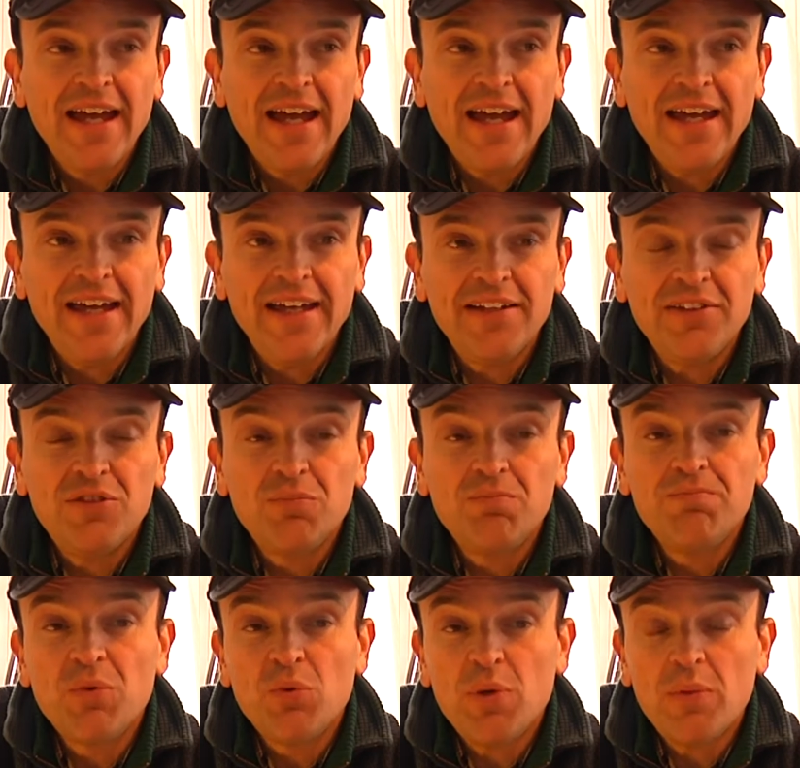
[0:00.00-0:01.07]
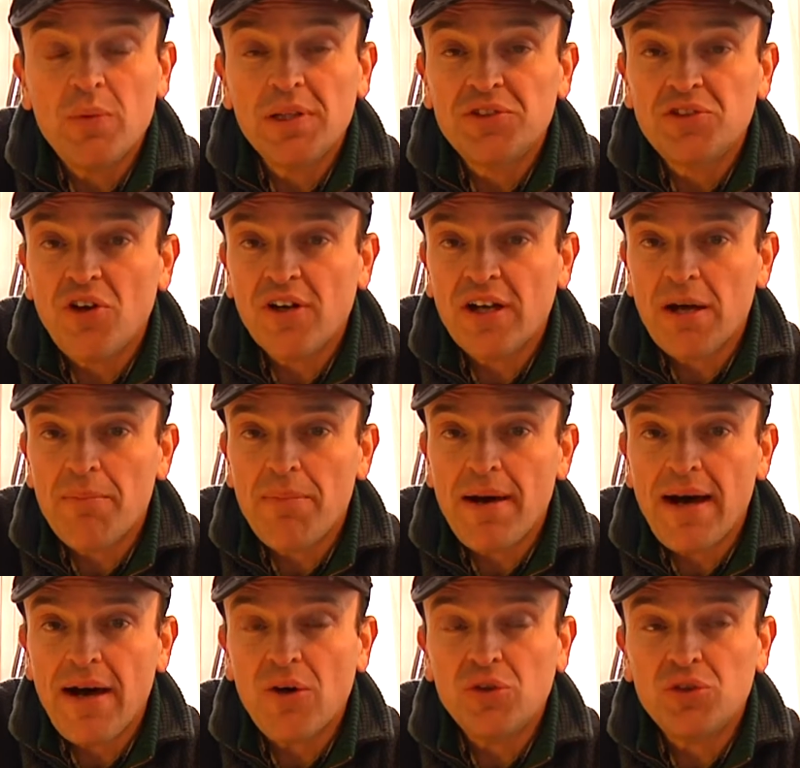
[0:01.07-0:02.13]
And we will talk
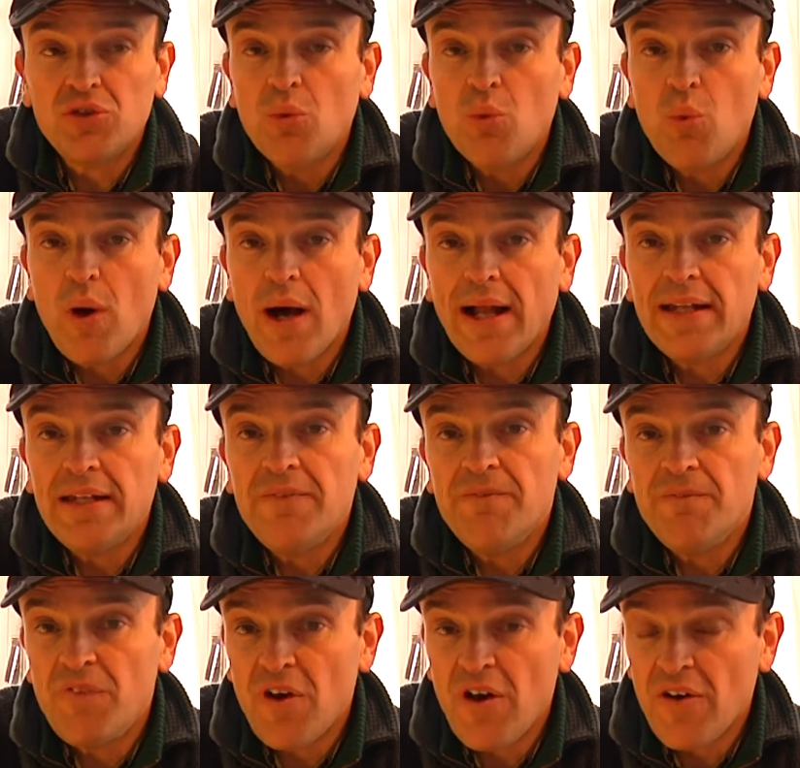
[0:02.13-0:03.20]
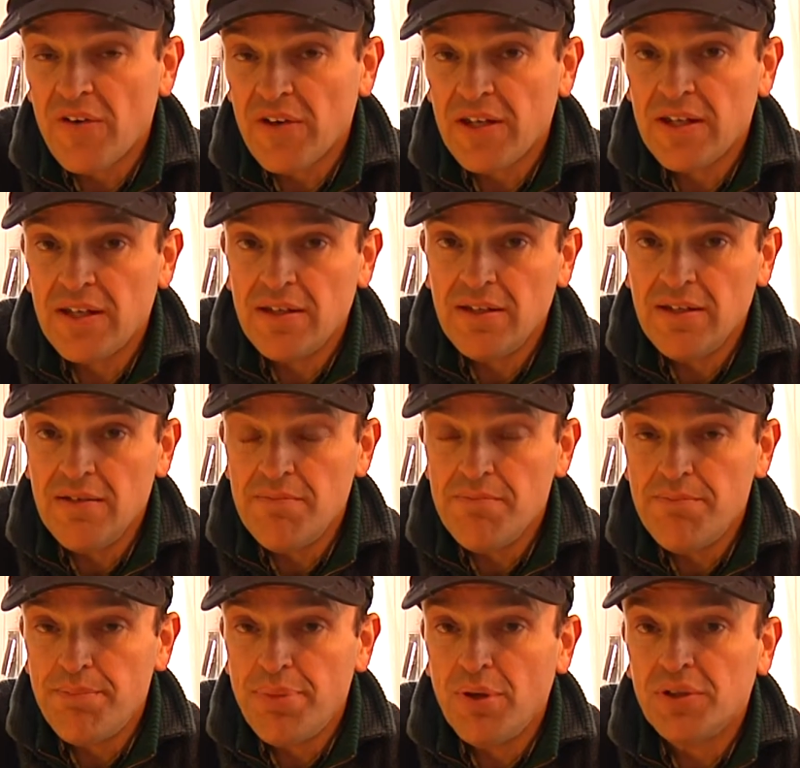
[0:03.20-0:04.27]
about one very
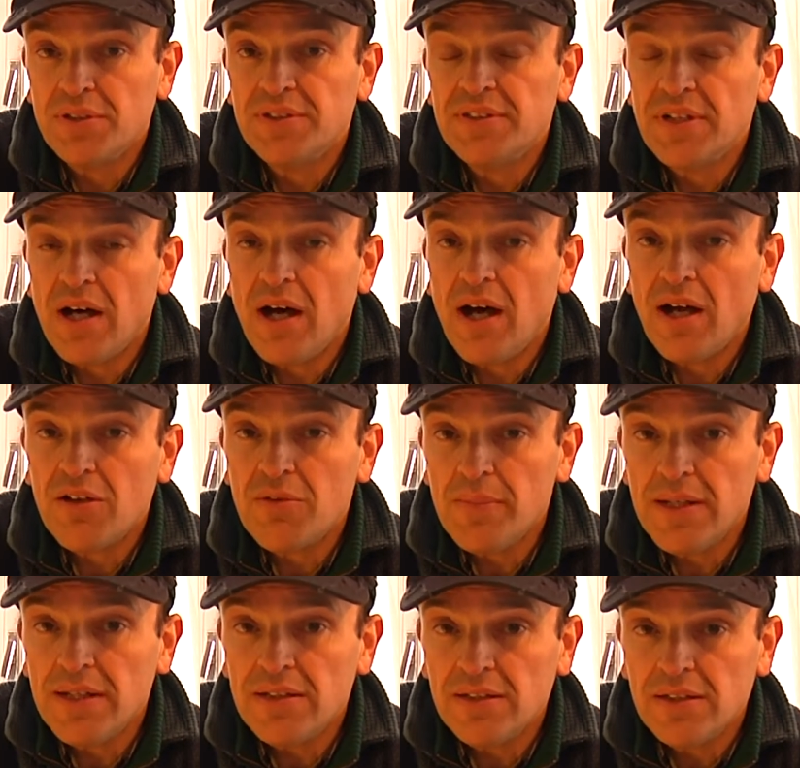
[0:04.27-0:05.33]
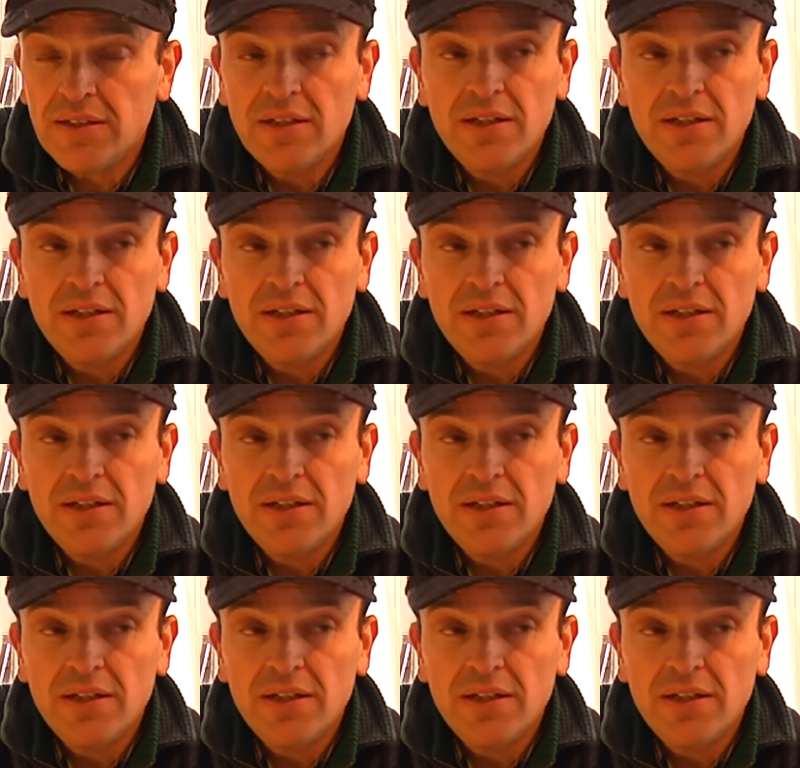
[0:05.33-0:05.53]
important argument,